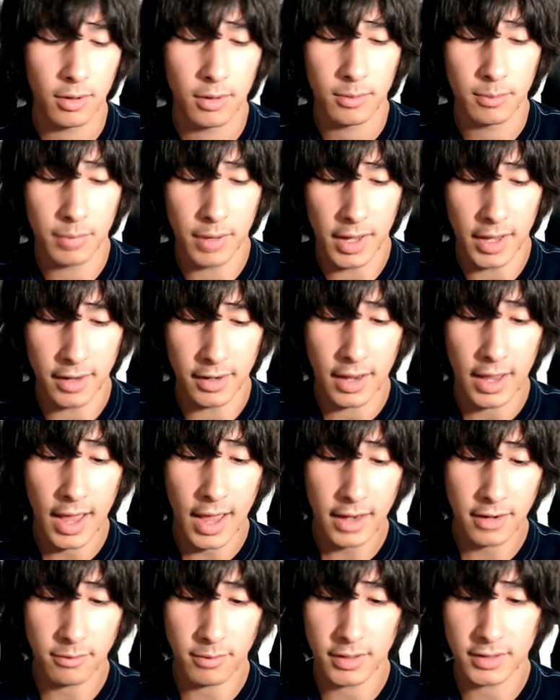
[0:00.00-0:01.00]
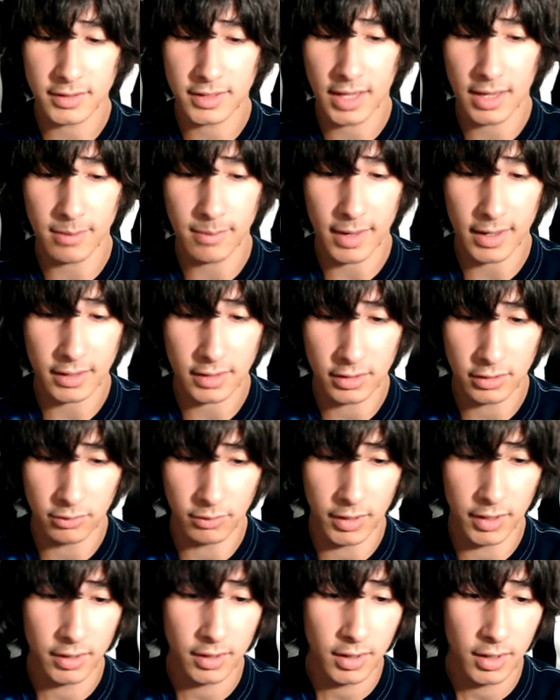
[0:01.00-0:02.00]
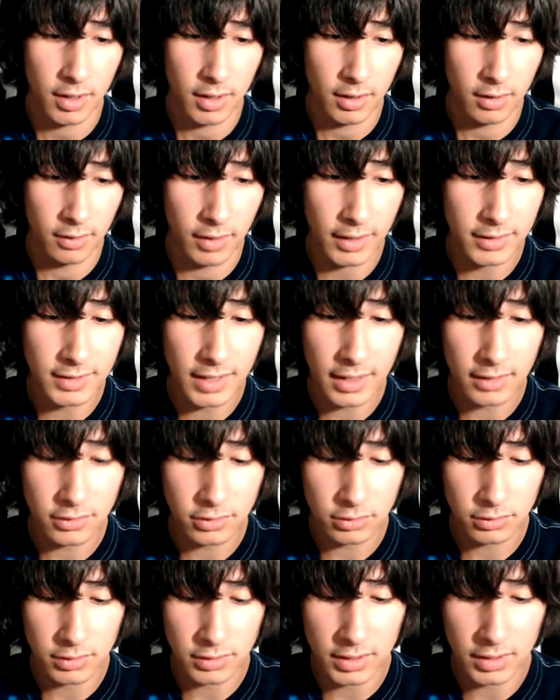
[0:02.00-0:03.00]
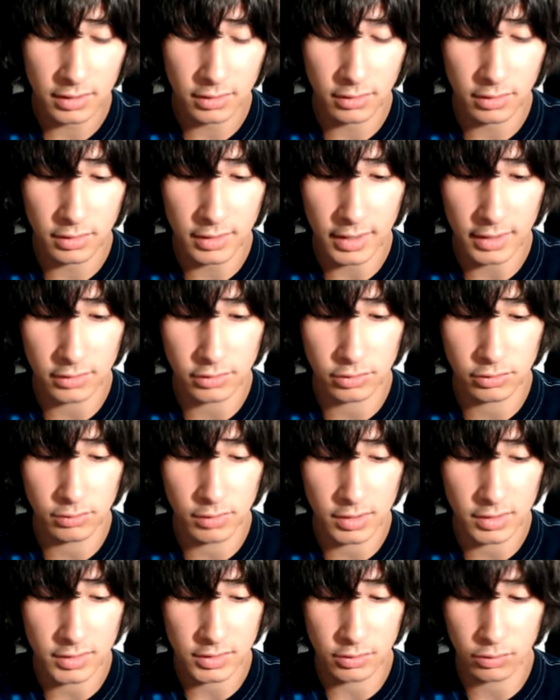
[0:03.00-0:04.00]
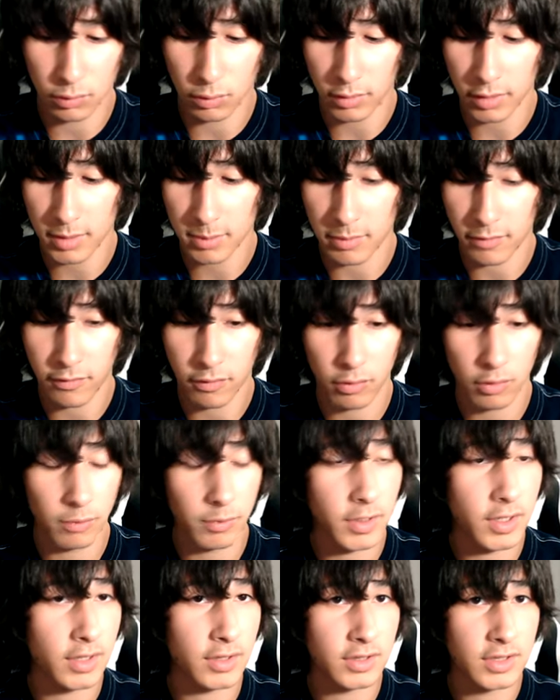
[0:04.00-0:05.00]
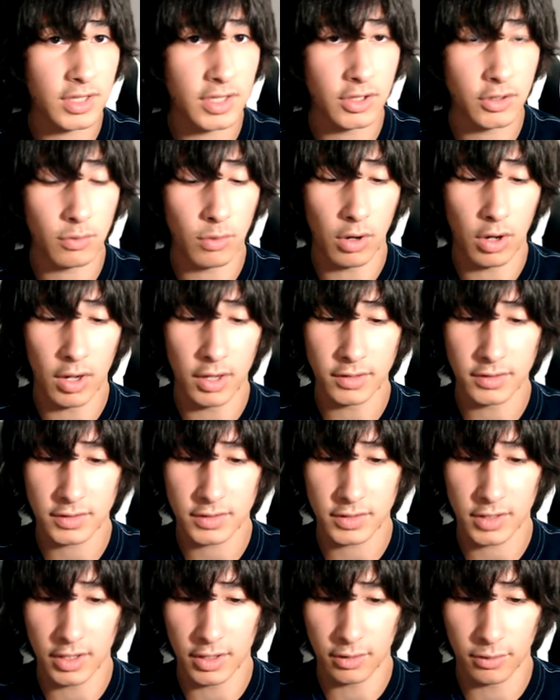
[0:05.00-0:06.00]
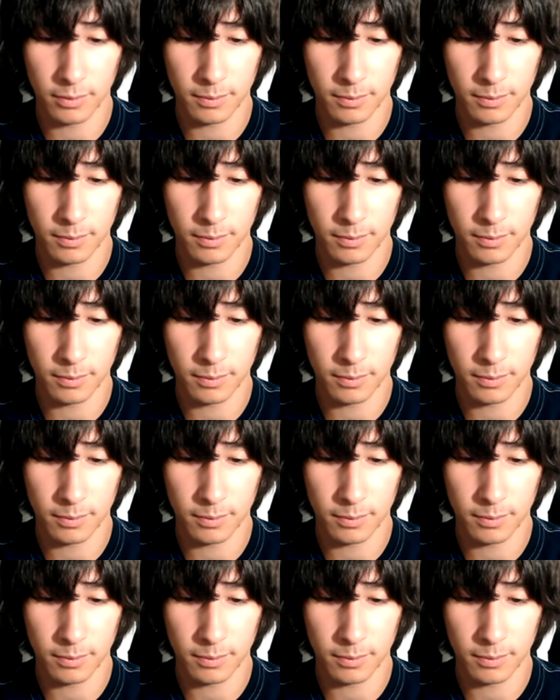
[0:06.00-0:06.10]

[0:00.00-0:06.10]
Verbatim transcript: But anyways, getting back into it. Let's actually take a look at Judith's story before we continue on. So